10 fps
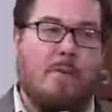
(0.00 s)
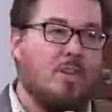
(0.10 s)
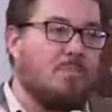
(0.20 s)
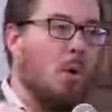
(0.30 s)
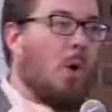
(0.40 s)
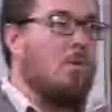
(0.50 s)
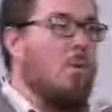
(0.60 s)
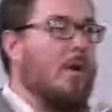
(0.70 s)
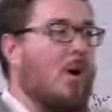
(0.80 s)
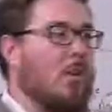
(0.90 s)
we've just broken
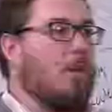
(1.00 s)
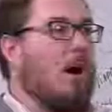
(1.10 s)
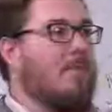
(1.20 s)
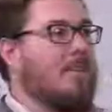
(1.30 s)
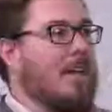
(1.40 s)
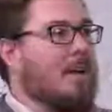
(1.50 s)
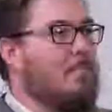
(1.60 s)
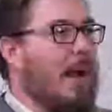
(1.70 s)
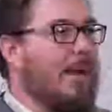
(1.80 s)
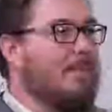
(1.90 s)
what we call the law of the
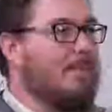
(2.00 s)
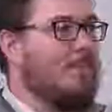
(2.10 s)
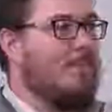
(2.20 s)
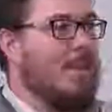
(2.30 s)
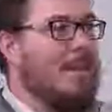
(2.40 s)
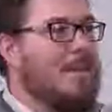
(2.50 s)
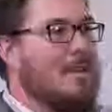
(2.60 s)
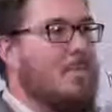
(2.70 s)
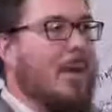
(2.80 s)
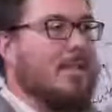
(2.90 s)
second bite.
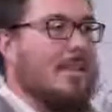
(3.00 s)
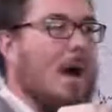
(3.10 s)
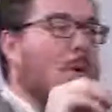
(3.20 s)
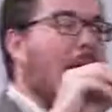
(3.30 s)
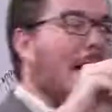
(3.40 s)
Because now we